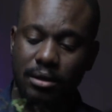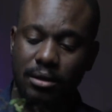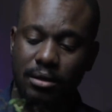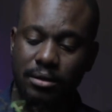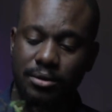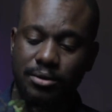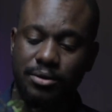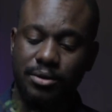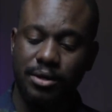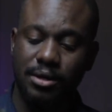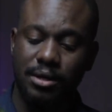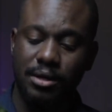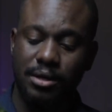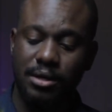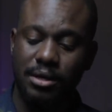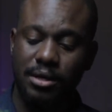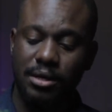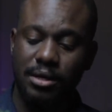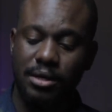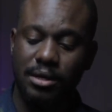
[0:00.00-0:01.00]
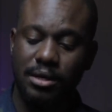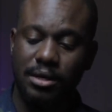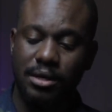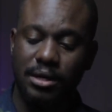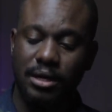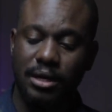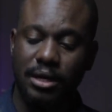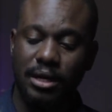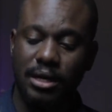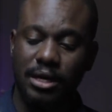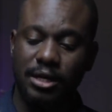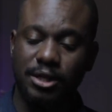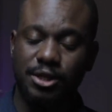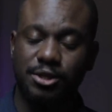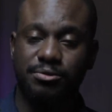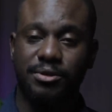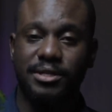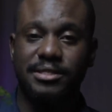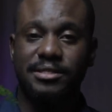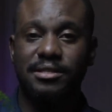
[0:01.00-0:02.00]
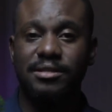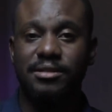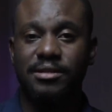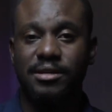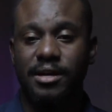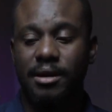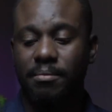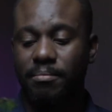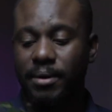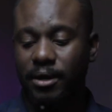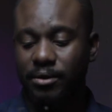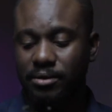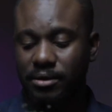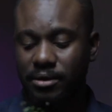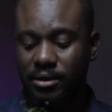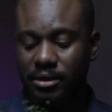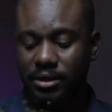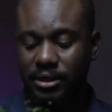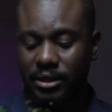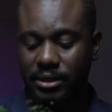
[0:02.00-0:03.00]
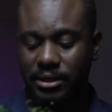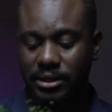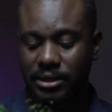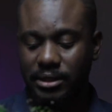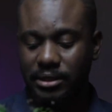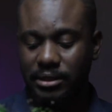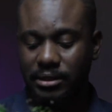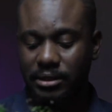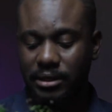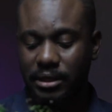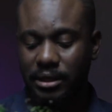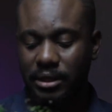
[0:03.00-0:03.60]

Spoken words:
The interesting thing about this